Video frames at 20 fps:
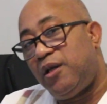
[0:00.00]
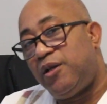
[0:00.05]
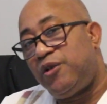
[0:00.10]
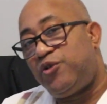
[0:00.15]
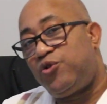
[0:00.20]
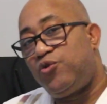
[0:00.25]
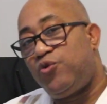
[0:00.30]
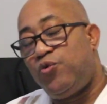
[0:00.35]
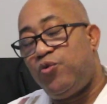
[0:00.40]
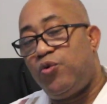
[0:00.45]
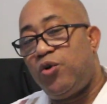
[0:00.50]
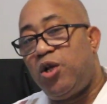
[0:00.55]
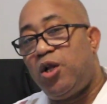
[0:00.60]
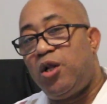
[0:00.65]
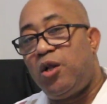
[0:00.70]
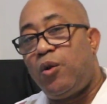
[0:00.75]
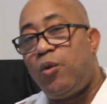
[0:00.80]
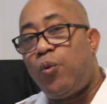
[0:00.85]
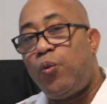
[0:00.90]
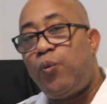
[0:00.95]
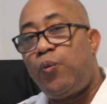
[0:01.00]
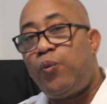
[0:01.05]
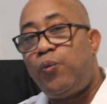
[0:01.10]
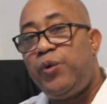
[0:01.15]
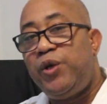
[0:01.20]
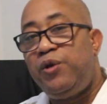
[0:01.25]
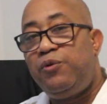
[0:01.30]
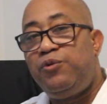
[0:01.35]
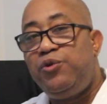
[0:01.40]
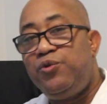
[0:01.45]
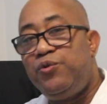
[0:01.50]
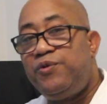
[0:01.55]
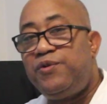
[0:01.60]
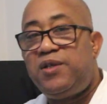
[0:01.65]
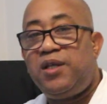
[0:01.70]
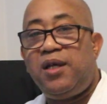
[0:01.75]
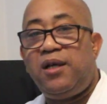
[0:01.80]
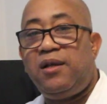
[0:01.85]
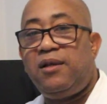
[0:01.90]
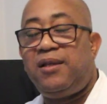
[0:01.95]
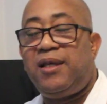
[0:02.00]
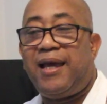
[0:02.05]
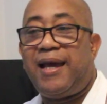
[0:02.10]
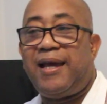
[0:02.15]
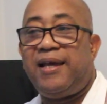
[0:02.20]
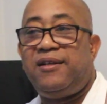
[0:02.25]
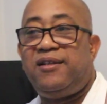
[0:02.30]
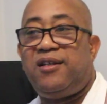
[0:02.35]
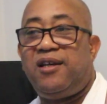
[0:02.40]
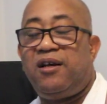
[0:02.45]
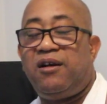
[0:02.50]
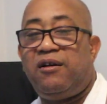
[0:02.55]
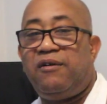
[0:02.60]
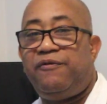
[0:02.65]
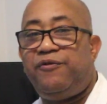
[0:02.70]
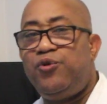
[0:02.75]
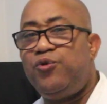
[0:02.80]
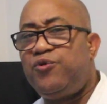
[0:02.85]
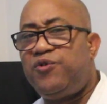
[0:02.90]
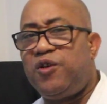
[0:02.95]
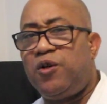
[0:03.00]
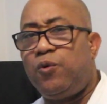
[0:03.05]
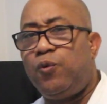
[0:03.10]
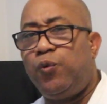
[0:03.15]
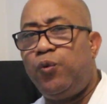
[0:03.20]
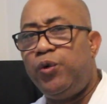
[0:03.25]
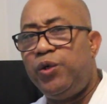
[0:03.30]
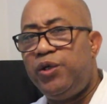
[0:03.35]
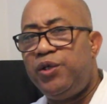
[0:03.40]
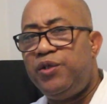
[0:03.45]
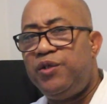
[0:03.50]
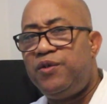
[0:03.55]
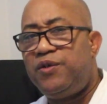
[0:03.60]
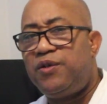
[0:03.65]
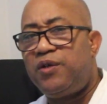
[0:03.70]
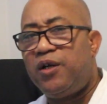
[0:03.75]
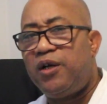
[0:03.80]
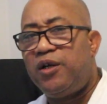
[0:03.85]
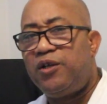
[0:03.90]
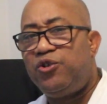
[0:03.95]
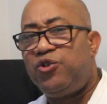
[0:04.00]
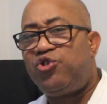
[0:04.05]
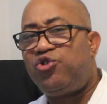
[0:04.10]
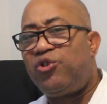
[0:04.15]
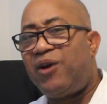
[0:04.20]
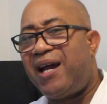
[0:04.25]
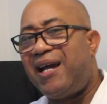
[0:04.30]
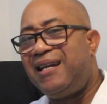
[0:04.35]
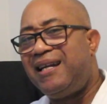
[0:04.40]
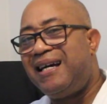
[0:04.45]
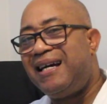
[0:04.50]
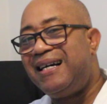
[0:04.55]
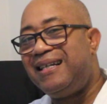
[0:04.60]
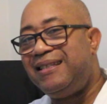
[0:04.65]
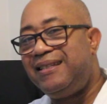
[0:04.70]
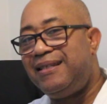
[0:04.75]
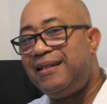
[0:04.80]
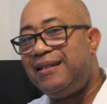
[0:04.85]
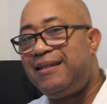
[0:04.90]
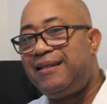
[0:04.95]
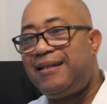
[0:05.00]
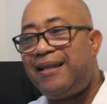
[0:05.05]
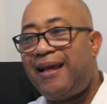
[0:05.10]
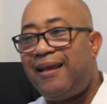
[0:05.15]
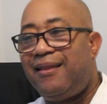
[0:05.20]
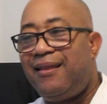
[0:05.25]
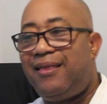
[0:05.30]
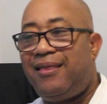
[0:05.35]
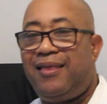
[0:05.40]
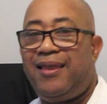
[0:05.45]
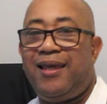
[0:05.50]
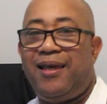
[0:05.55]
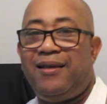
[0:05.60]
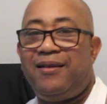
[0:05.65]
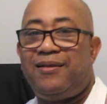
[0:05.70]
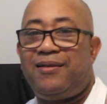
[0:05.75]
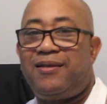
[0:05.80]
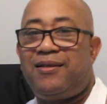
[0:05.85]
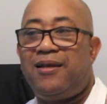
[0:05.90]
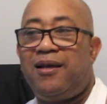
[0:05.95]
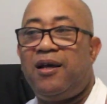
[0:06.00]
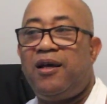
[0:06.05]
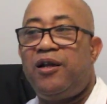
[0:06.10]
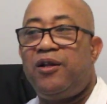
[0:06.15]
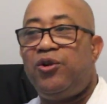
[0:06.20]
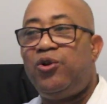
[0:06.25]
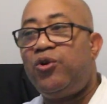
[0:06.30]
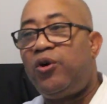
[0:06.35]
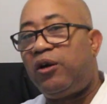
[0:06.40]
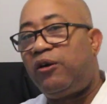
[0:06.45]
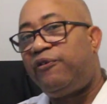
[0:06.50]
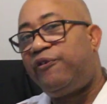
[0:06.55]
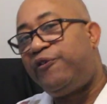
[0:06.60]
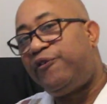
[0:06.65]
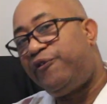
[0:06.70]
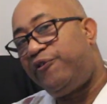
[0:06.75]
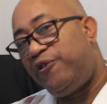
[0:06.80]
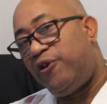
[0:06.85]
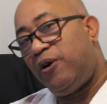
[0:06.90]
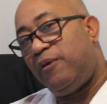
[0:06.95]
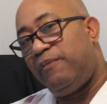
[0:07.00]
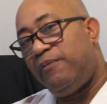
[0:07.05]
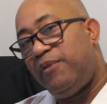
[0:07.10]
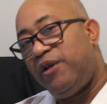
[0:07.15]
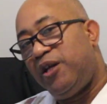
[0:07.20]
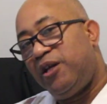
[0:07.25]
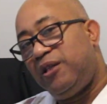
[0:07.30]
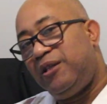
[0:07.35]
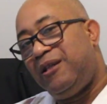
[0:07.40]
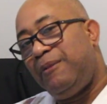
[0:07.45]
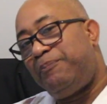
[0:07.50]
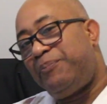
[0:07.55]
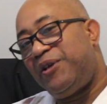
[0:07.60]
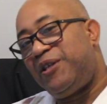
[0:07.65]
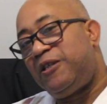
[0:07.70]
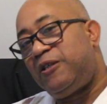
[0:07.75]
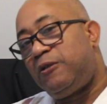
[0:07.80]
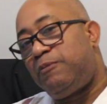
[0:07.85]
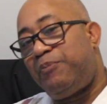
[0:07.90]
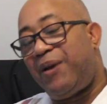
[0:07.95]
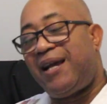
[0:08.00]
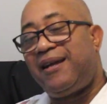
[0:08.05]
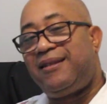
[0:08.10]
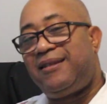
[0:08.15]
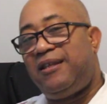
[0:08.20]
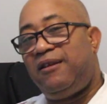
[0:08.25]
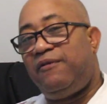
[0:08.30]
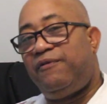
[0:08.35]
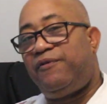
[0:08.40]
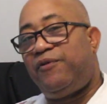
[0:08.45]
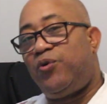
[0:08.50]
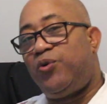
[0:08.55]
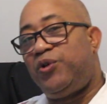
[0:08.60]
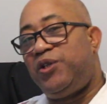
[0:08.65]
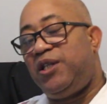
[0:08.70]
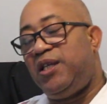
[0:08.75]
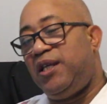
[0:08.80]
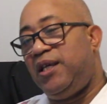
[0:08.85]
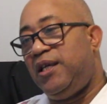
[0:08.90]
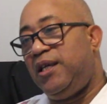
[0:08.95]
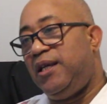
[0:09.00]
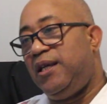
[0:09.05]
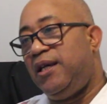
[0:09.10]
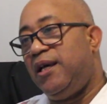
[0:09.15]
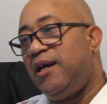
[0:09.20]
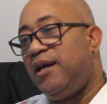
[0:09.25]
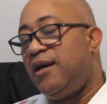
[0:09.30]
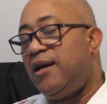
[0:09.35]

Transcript: So we're using the idea of using words to try and understand things, not from the perspective or the